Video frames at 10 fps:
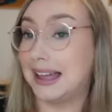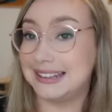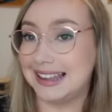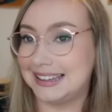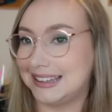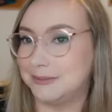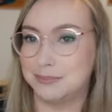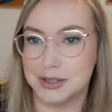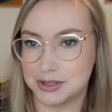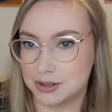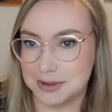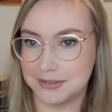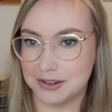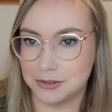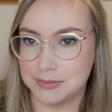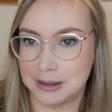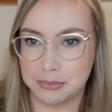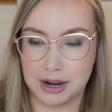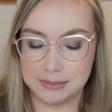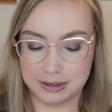I like it, but it's not my favourite matte
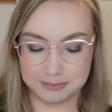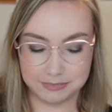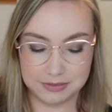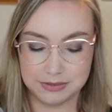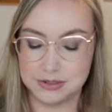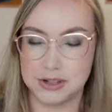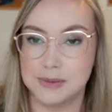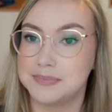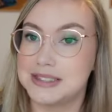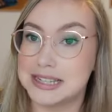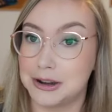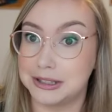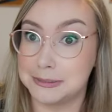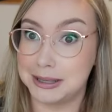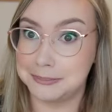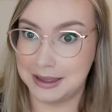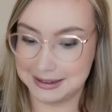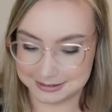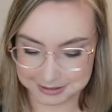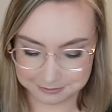primer, so it's currently being
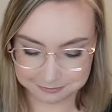panned.